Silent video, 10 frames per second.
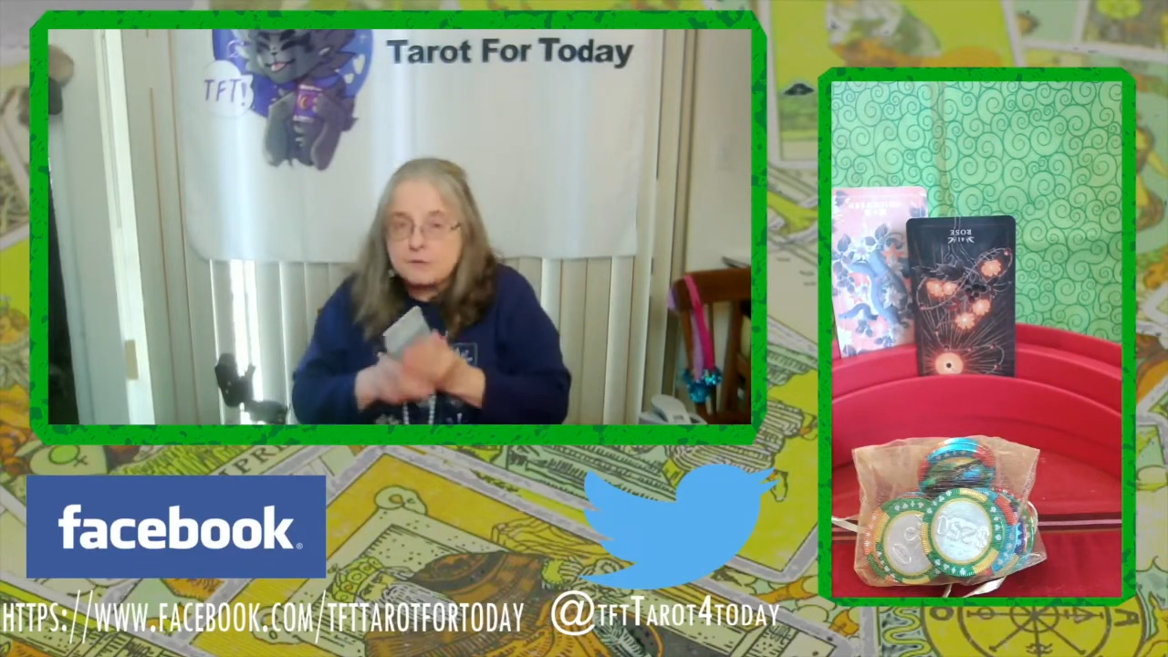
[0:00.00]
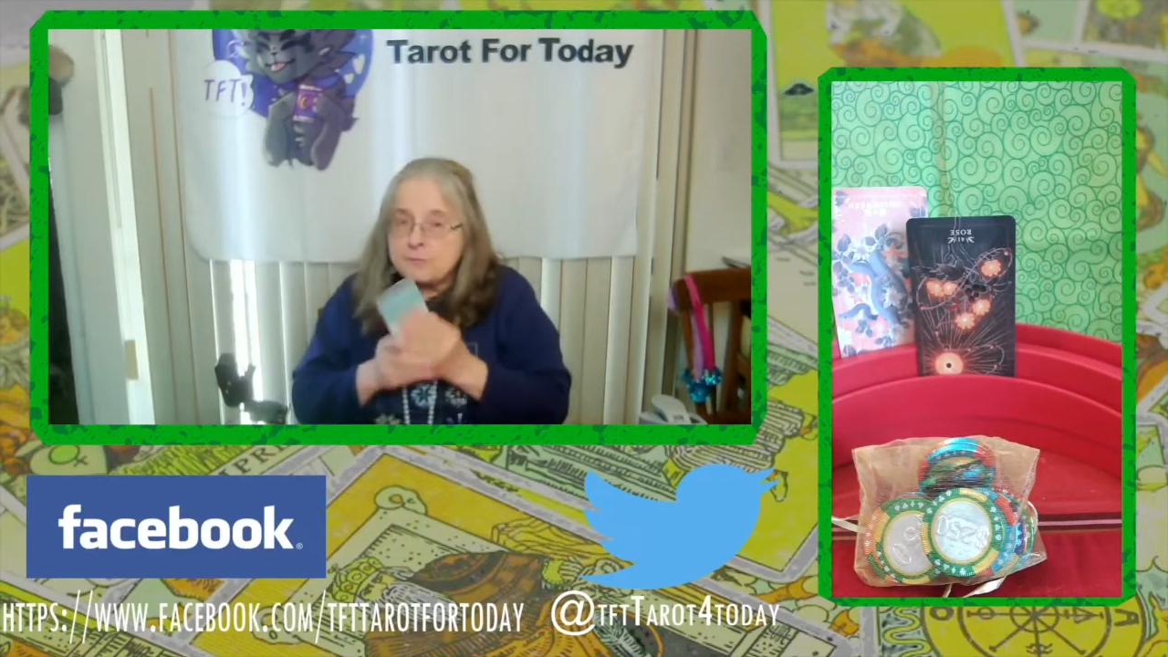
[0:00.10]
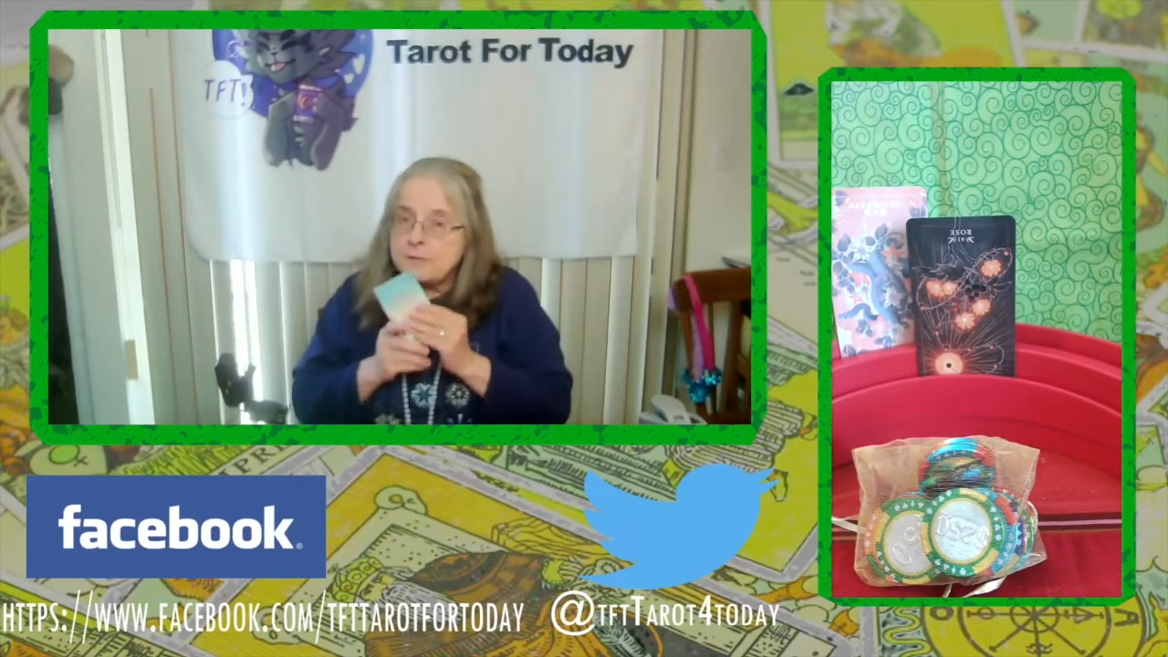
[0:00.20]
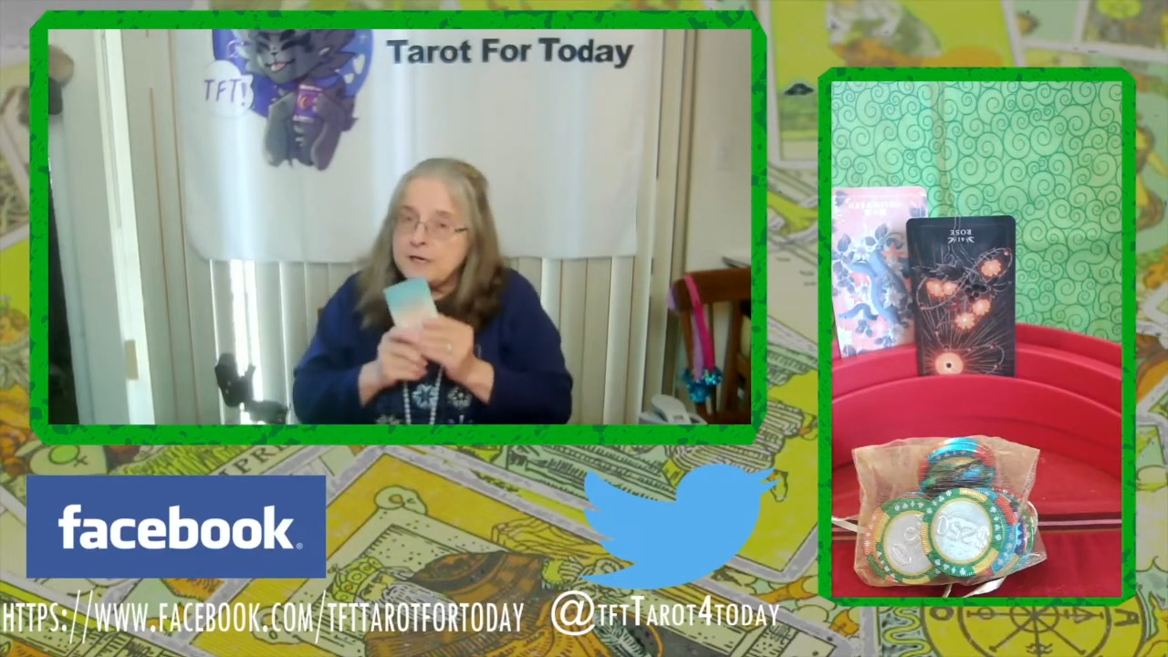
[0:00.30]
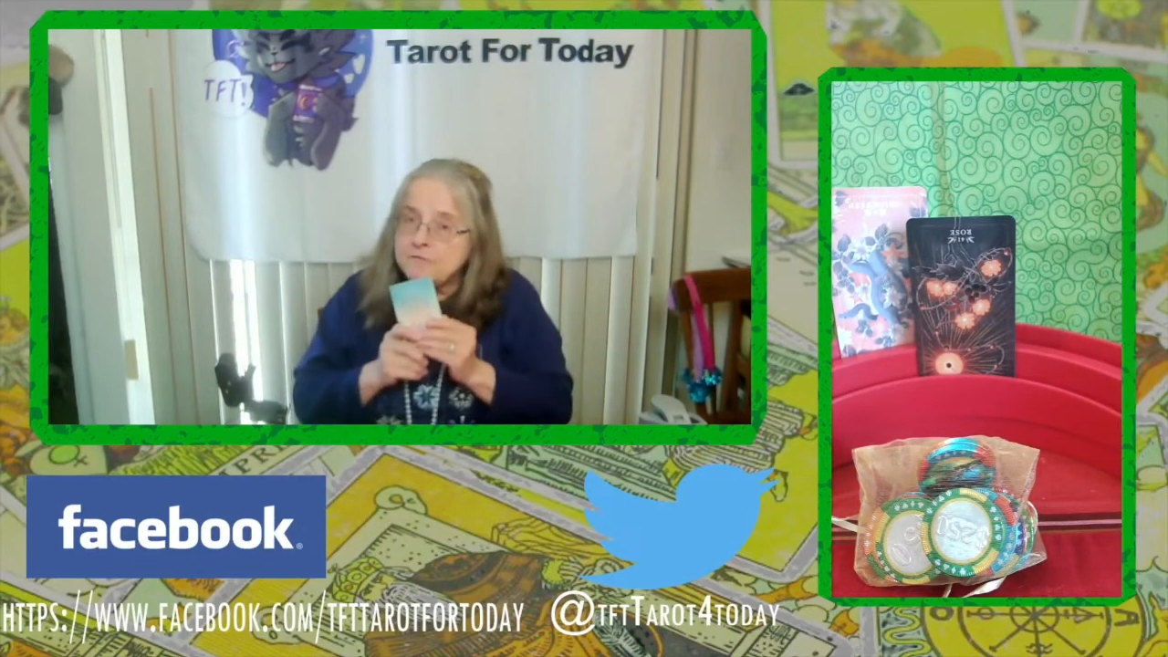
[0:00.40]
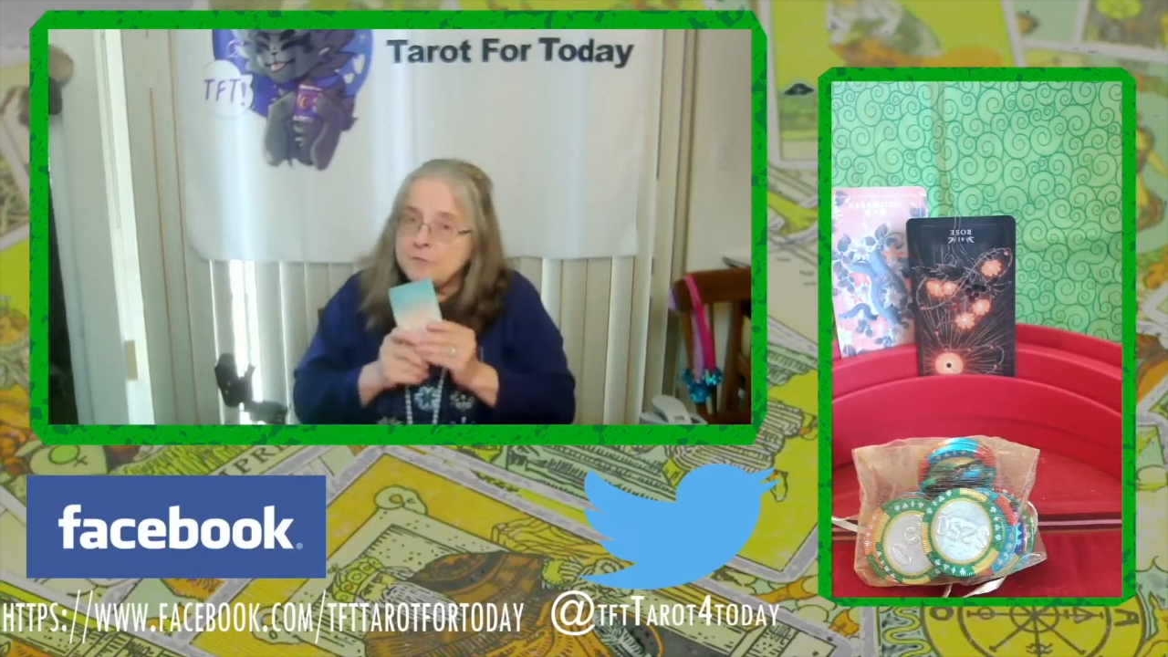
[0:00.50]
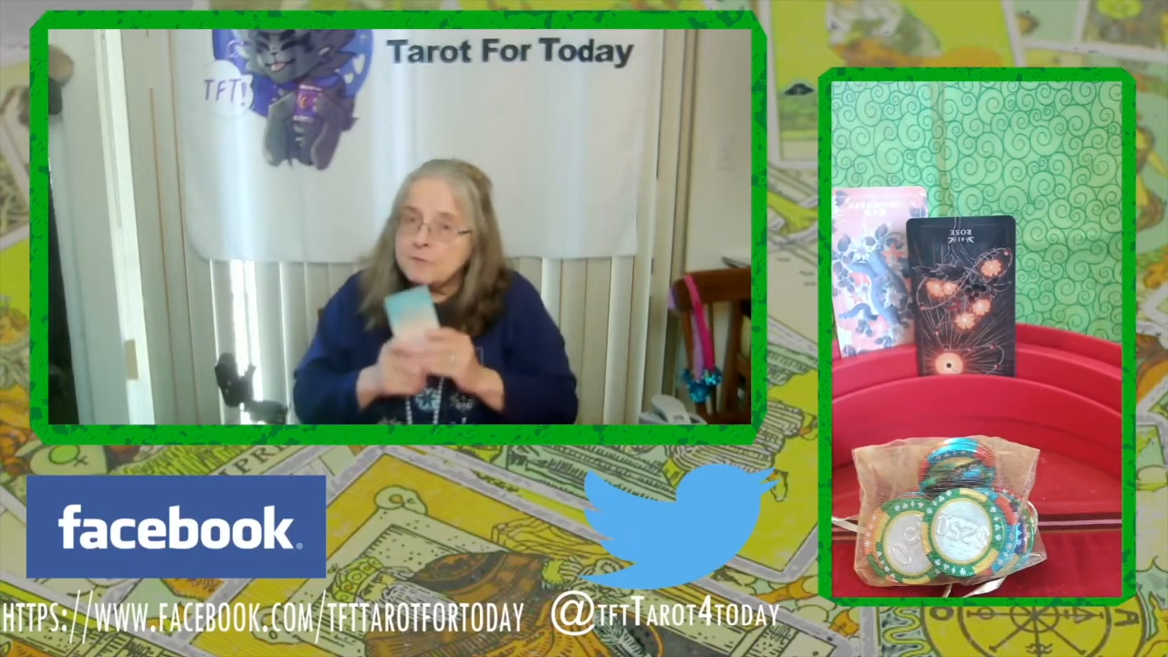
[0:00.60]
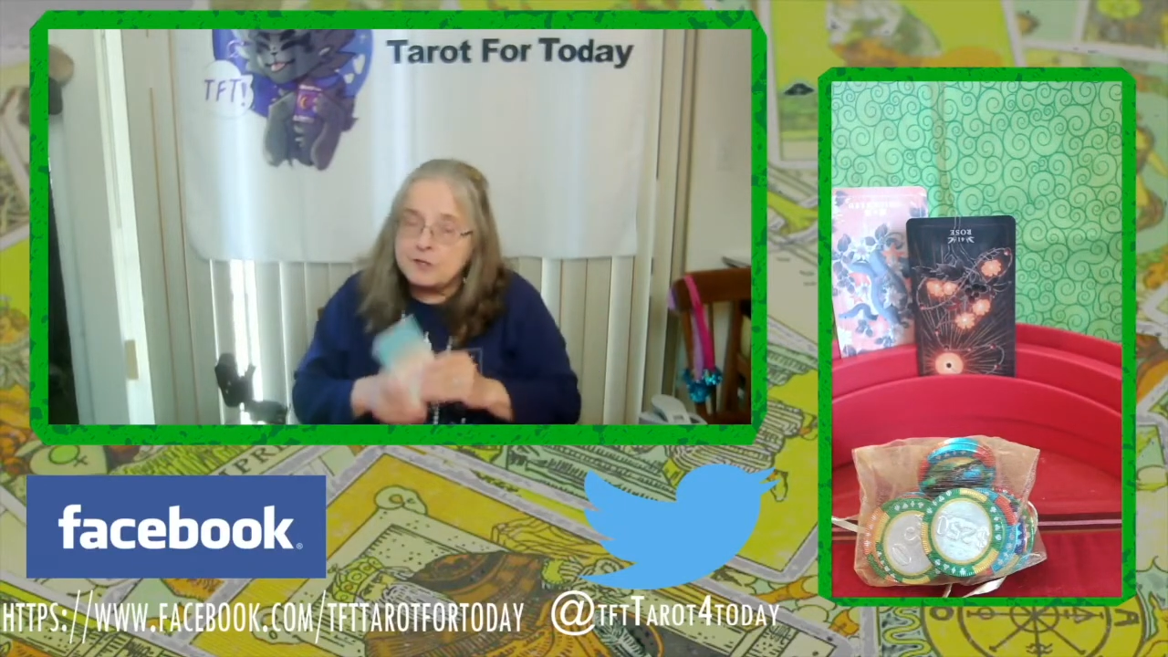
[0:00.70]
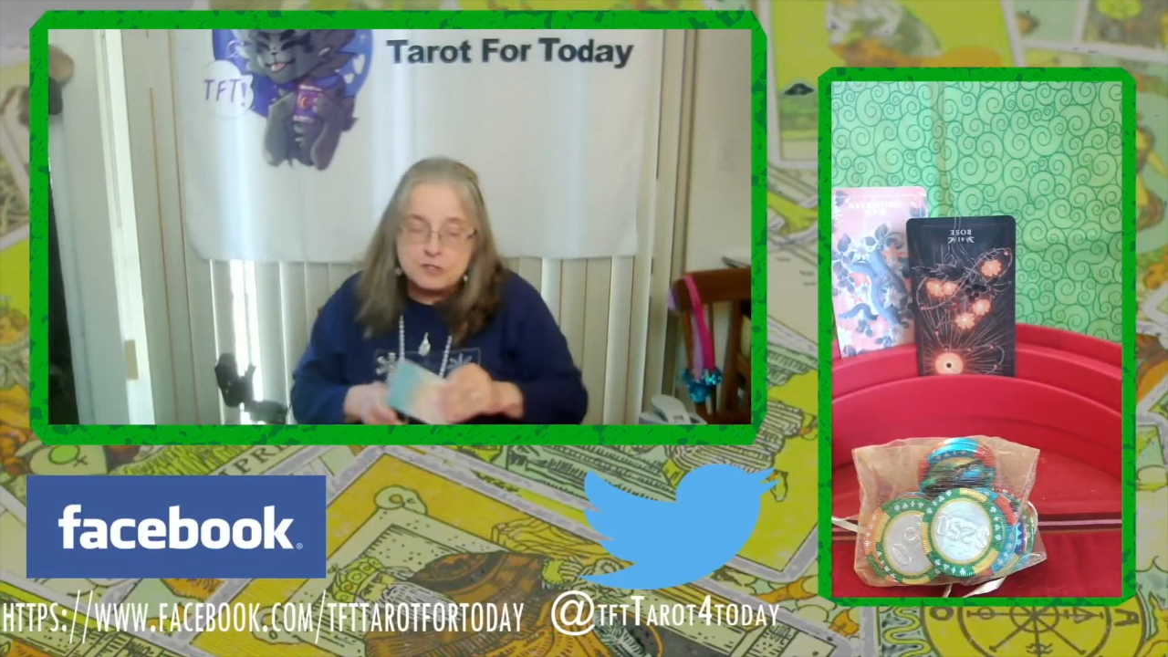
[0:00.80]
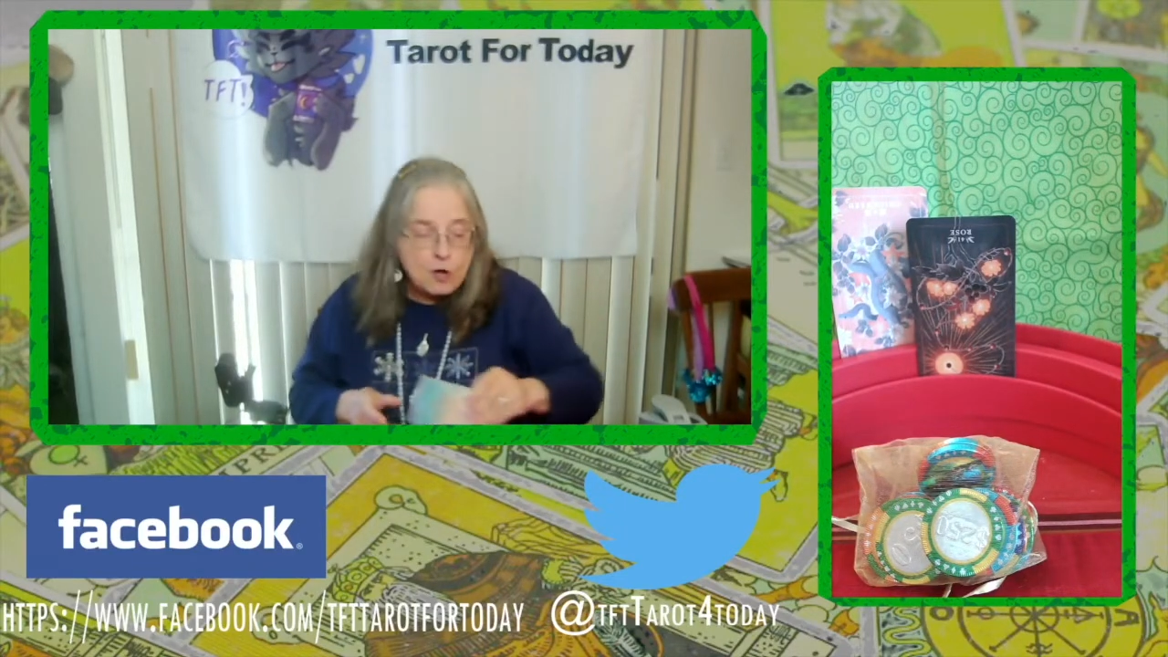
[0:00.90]
read from
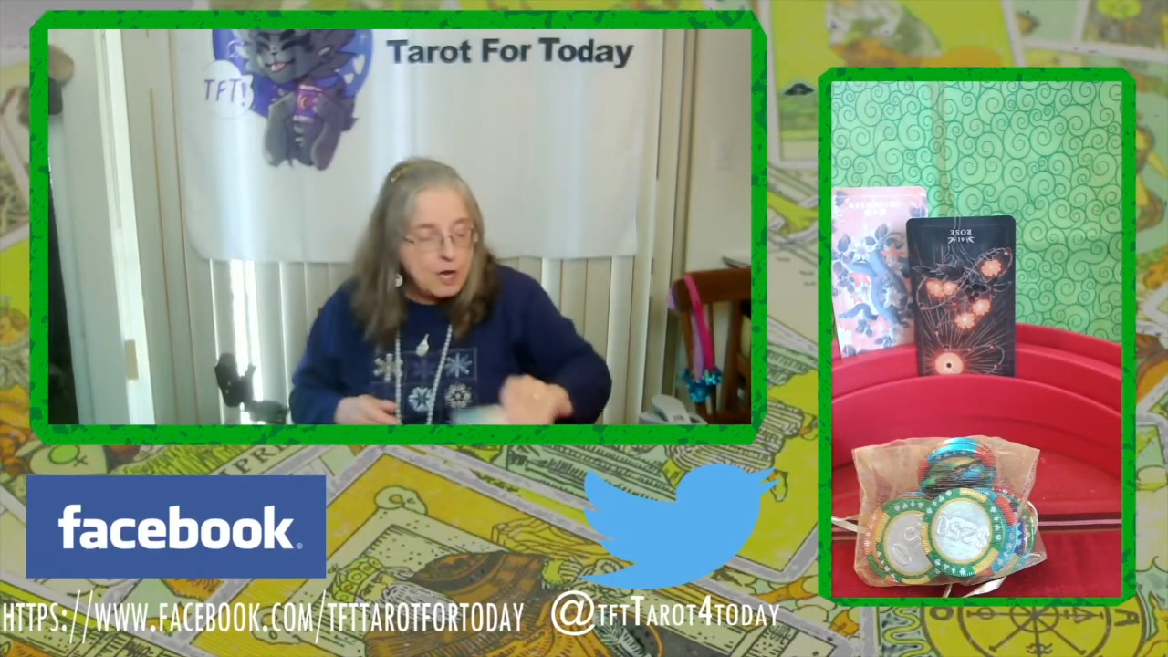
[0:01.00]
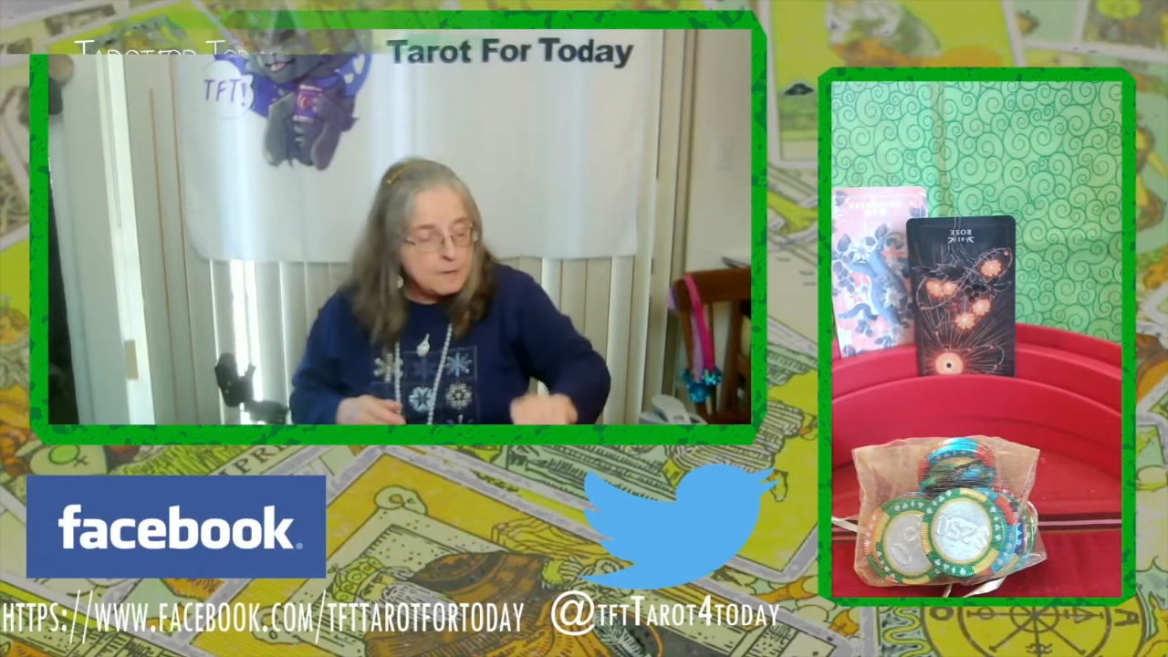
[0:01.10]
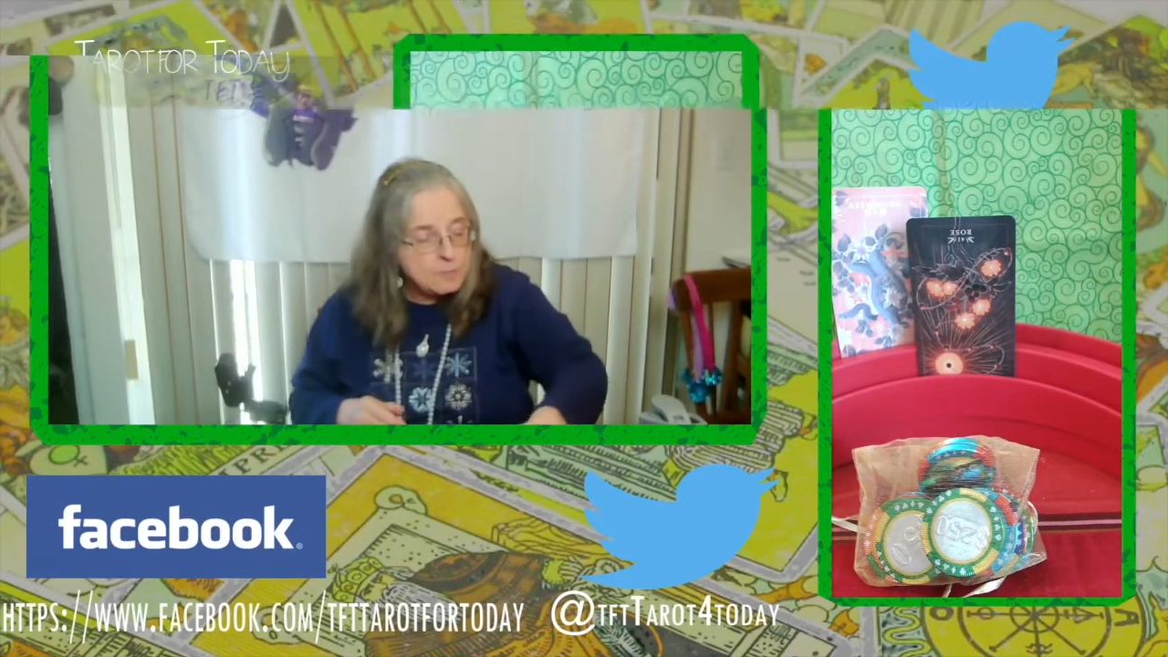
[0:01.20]
the Dawn